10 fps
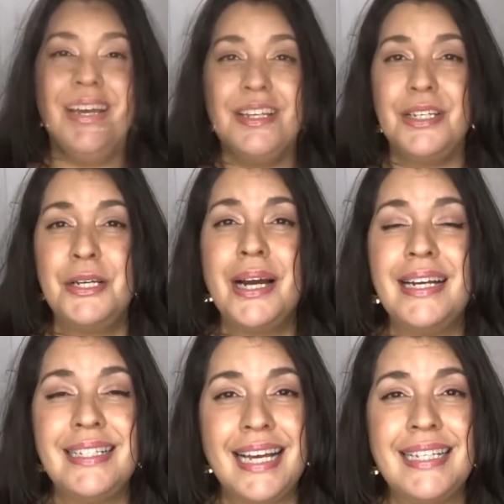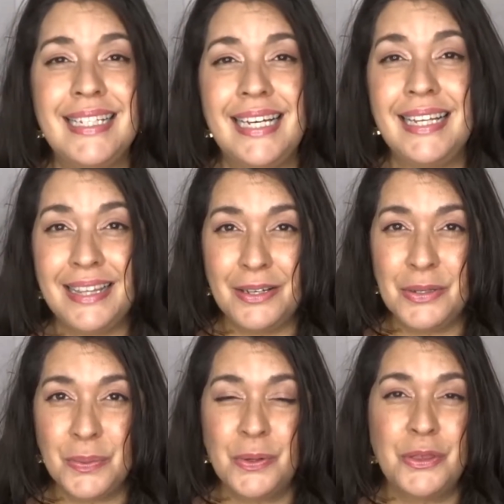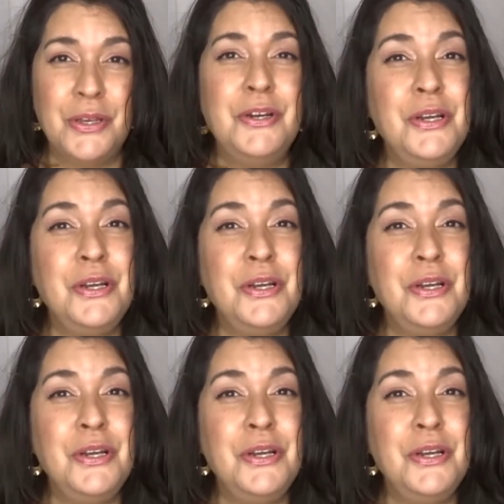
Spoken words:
So you guys, that's it. Those were the